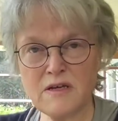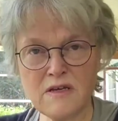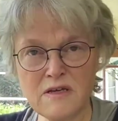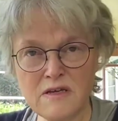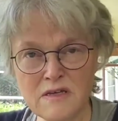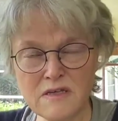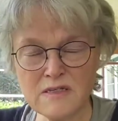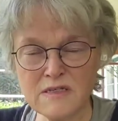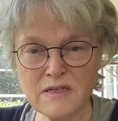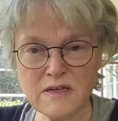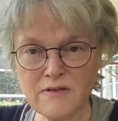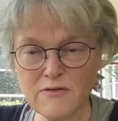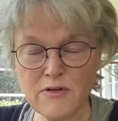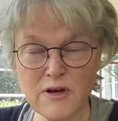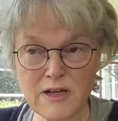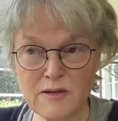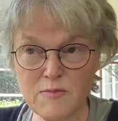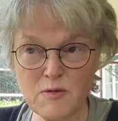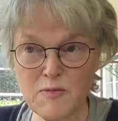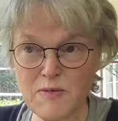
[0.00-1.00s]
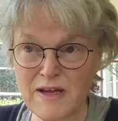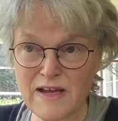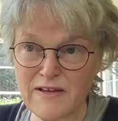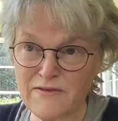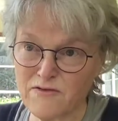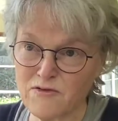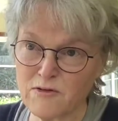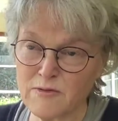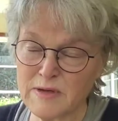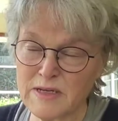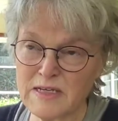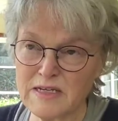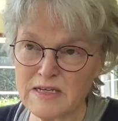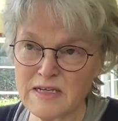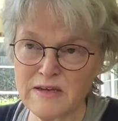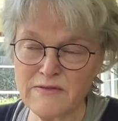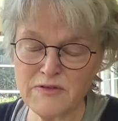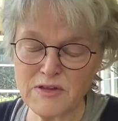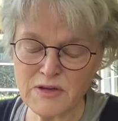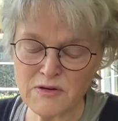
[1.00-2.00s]
is an incredible platform, and
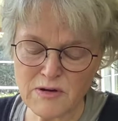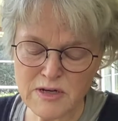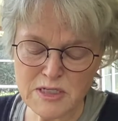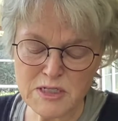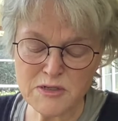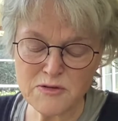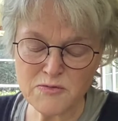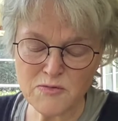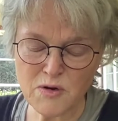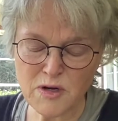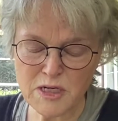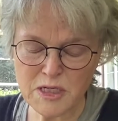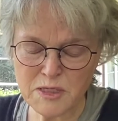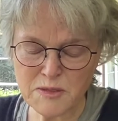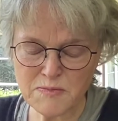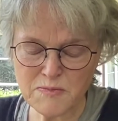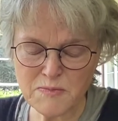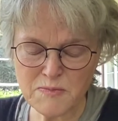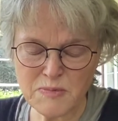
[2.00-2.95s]
even though I do watch